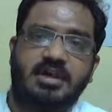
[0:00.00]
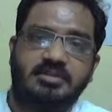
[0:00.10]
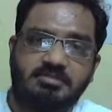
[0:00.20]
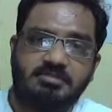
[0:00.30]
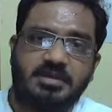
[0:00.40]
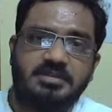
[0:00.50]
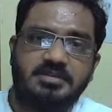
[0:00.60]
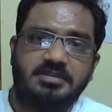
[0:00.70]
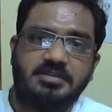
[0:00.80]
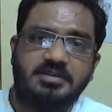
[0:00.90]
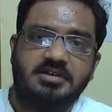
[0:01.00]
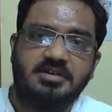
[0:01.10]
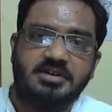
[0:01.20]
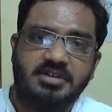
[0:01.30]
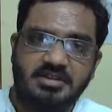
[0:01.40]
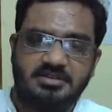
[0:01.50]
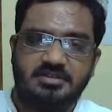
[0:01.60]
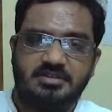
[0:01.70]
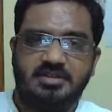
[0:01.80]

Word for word: aspect is